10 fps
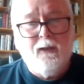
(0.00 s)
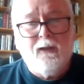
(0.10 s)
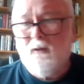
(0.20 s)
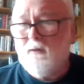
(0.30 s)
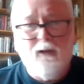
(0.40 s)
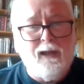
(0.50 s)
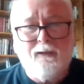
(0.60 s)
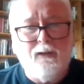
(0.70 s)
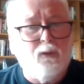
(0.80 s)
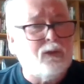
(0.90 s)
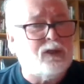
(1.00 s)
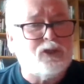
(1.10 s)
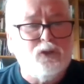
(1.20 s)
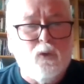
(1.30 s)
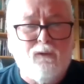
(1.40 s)

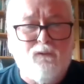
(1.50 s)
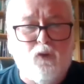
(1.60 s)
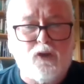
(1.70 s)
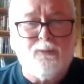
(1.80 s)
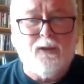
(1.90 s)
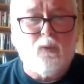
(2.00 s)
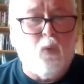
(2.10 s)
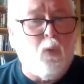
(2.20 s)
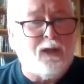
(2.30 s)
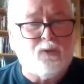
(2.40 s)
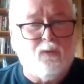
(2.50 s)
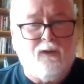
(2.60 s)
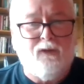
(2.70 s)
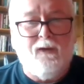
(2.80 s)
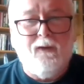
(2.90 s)
There's no enforcement
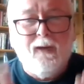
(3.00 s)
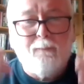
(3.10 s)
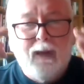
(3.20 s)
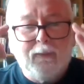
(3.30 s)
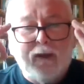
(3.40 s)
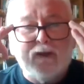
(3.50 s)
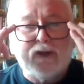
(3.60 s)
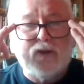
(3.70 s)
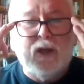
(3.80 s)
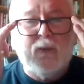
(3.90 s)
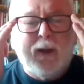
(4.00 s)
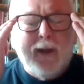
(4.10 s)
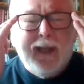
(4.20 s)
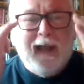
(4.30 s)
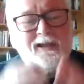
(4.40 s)
whatsoever. People are just doing one.
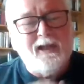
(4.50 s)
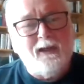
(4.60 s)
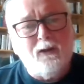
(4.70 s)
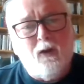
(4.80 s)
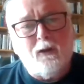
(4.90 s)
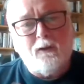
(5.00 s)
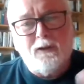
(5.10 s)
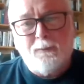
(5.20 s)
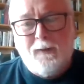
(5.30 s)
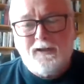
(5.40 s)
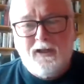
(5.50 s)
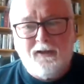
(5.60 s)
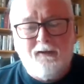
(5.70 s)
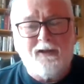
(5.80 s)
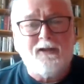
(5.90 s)
And see all the
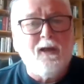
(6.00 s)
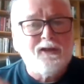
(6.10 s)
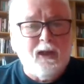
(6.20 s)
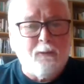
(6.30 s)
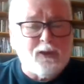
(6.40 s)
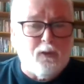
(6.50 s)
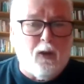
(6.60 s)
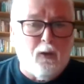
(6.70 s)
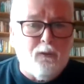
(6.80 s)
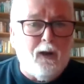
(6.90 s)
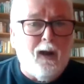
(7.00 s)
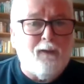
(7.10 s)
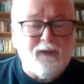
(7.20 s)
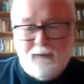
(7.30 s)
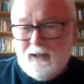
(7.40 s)
conspiracy theories. See when it's all over.
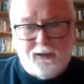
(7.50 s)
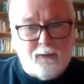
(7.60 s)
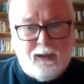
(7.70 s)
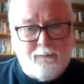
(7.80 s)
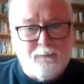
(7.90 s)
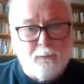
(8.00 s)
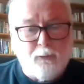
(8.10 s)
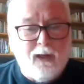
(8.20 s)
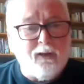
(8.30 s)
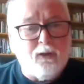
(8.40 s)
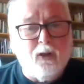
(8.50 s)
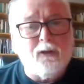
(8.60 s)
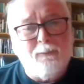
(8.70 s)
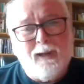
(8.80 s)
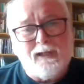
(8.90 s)
If they're right, great. But right now,
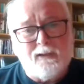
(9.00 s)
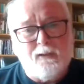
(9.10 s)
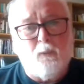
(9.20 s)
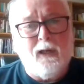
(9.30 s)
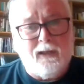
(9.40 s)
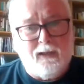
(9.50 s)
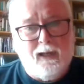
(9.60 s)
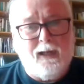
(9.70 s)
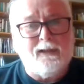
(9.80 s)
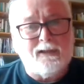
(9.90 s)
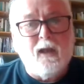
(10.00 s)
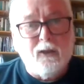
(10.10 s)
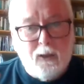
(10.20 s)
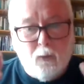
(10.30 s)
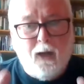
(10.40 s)
the best we can get is
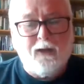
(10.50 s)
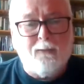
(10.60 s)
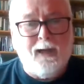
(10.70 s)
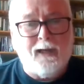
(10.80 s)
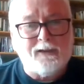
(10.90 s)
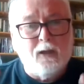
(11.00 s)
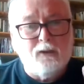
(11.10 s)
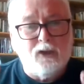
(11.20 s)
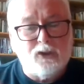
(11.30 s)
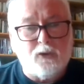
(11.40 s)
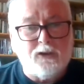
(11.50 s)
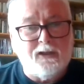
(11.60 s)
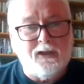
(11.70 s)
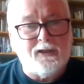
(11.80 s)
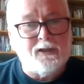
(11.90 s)
you wear your mask, you
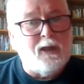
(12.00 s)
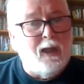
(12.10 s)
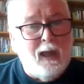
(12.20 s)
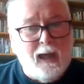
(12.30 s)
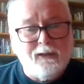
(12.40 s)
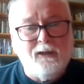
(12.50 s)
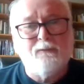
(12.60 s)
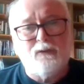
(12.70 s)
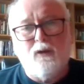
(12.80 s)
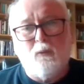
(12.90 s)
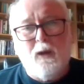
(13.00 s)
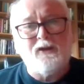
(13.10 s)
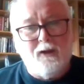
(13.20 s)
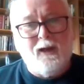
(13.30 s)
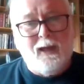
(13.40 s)
socially distance, and you sort of
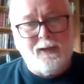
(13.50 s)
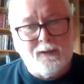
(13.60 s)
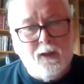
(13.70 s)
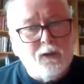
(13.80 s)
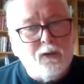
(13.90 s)
wash your hands.